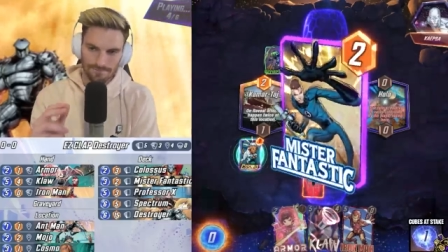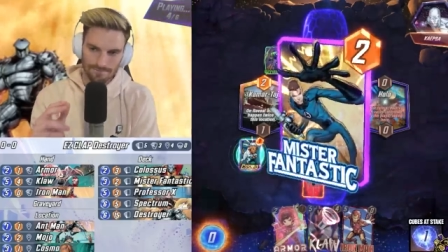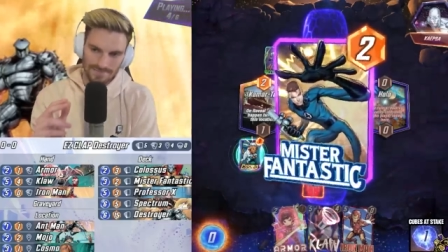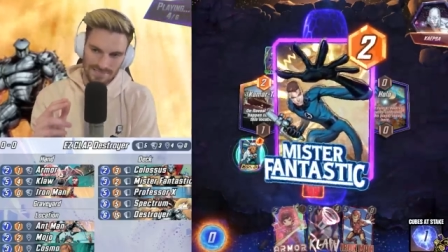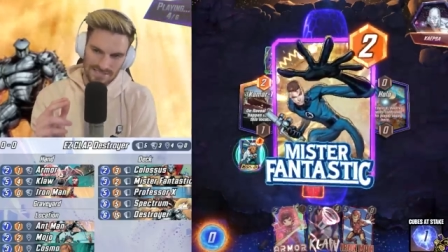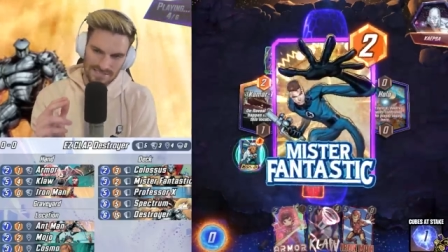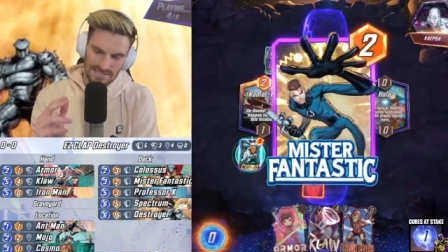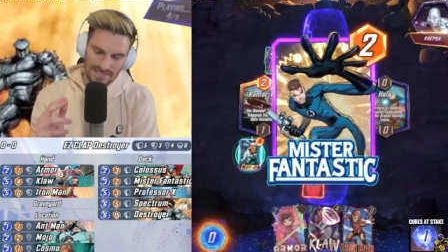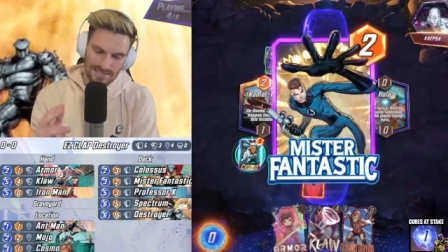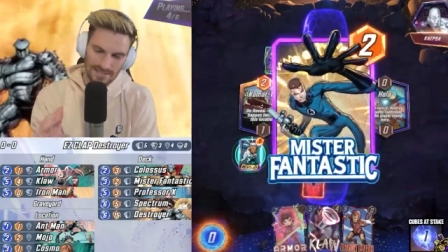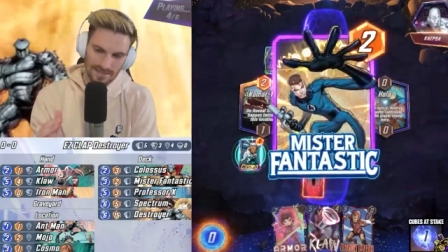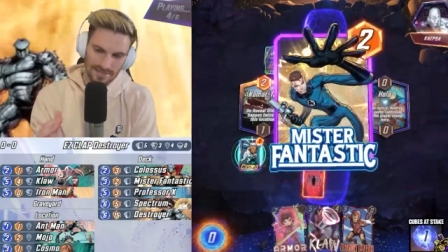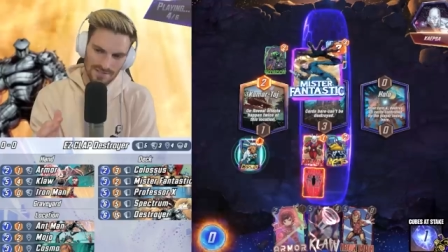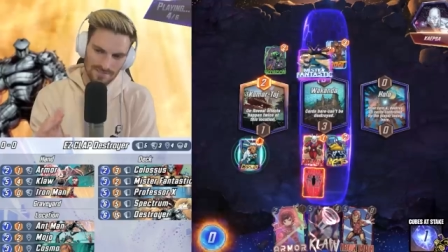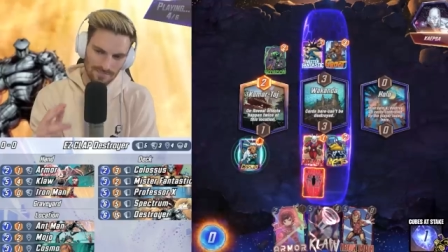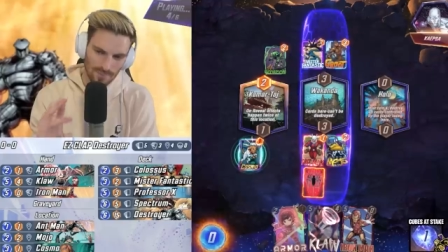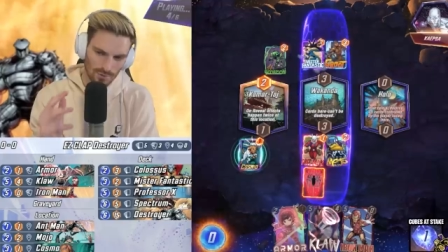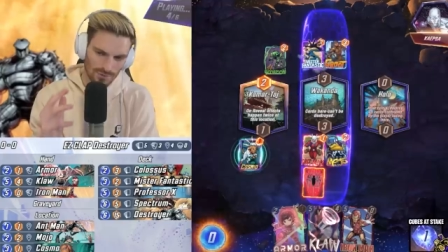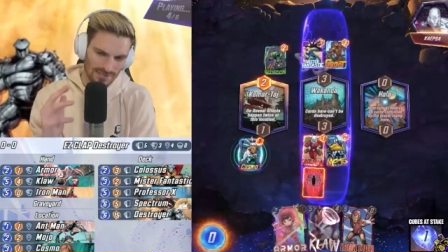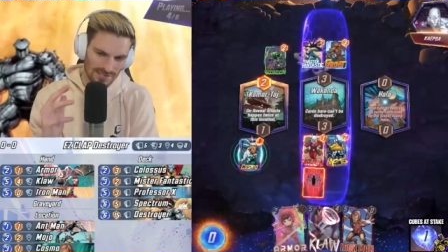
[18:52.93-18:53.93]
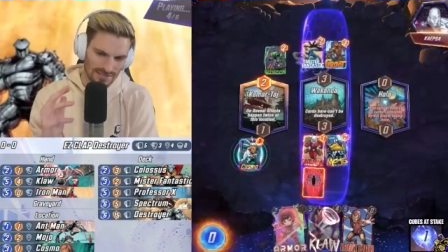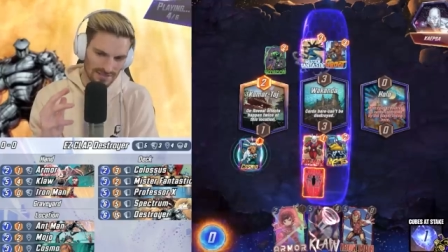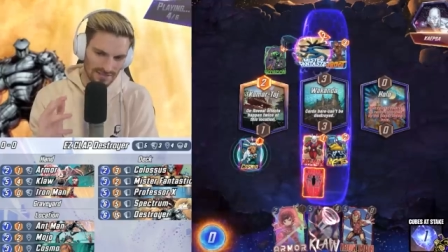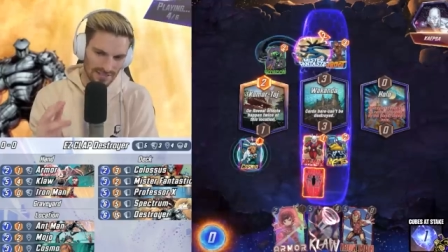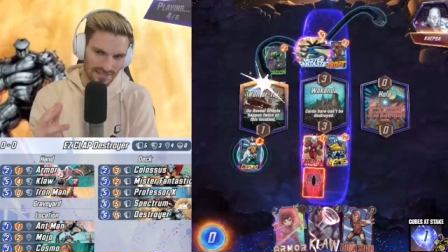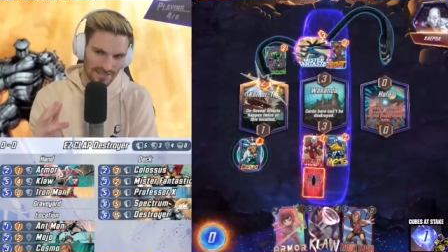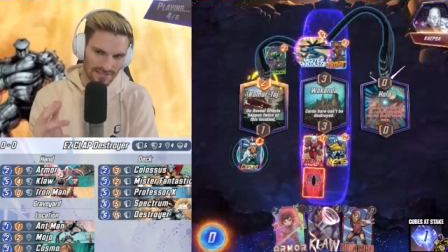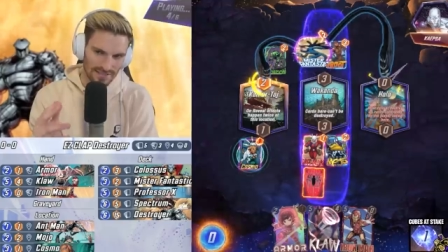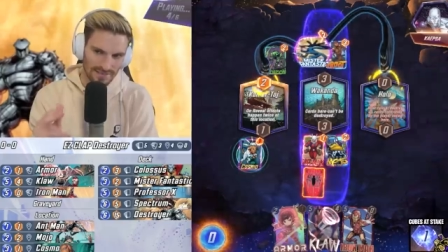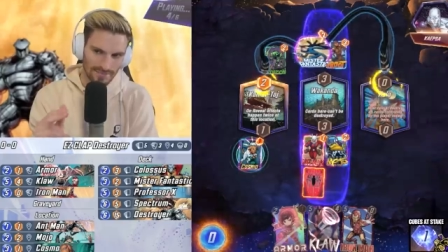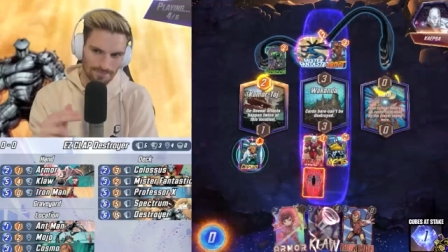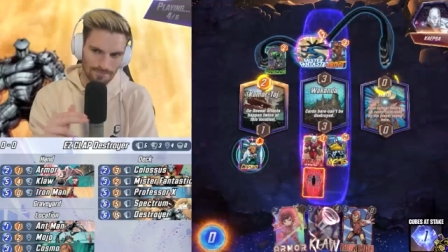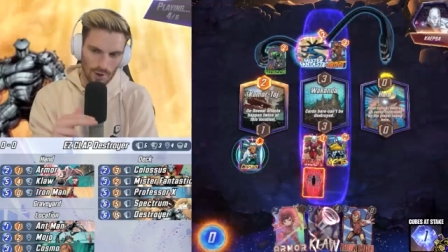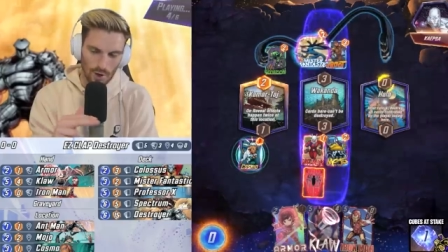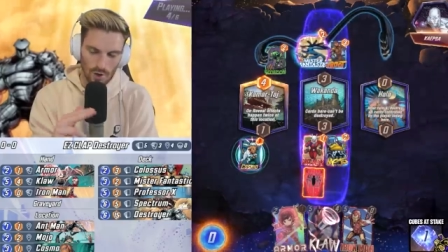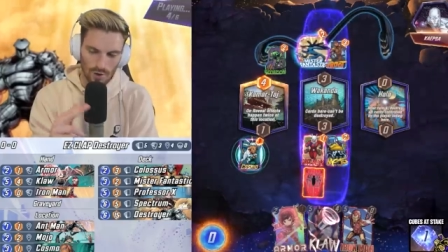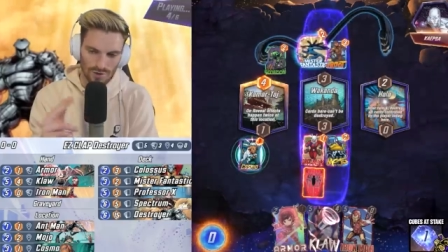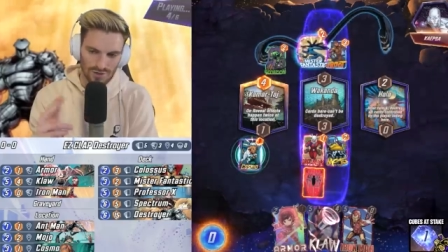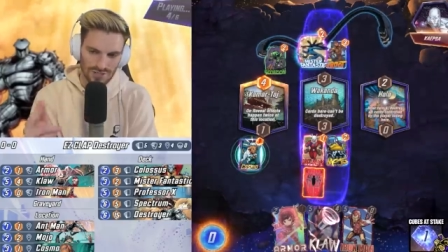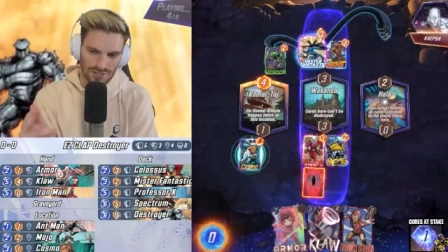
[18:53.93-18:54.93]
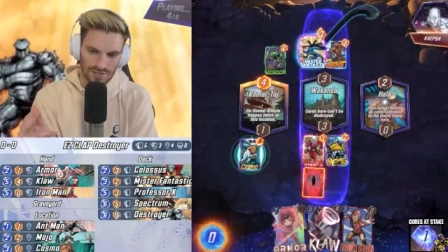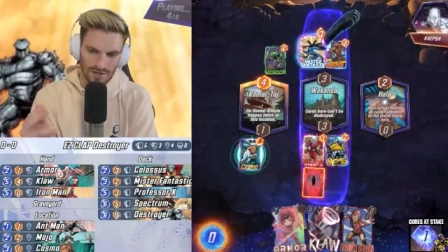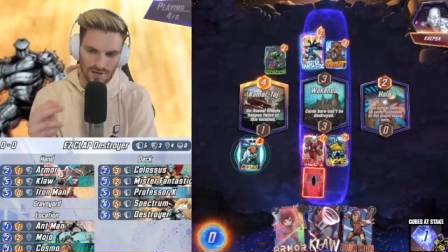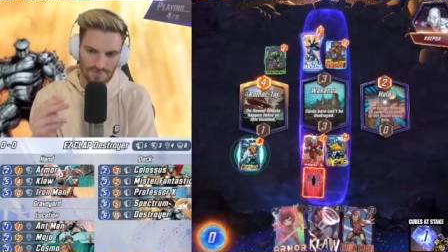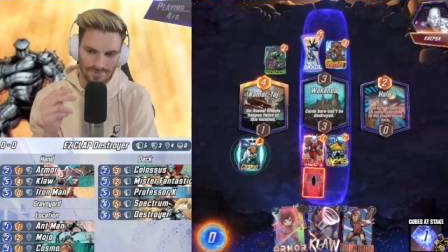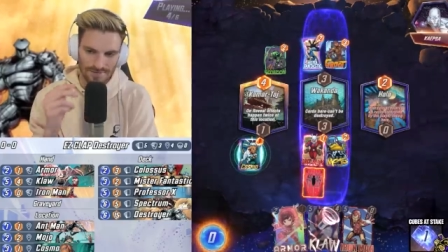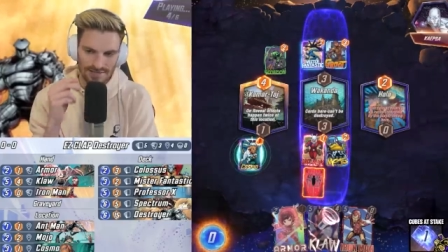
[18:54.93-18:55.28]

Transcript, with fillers: see us most likely polishing off